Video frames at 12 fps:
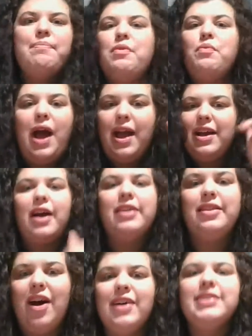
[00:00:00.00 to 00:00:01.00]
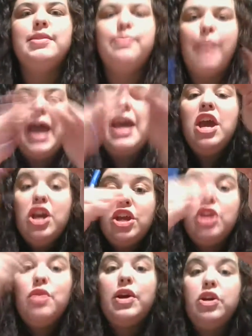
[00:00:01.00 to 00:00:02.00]
Well, I got lost, but
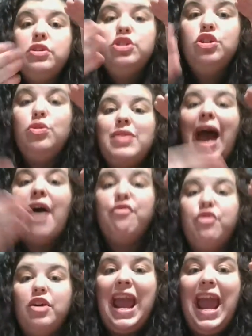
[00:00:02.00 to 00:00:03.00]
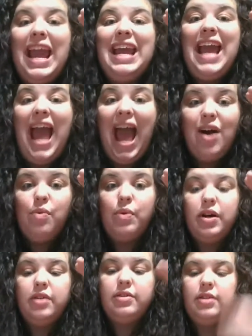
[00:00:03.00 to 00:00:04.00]
you know, I could do that for 8
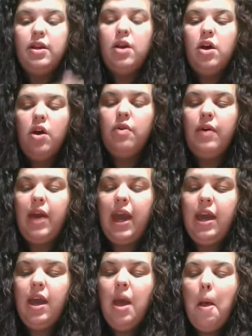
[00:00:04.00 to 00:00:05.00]
hours, okay?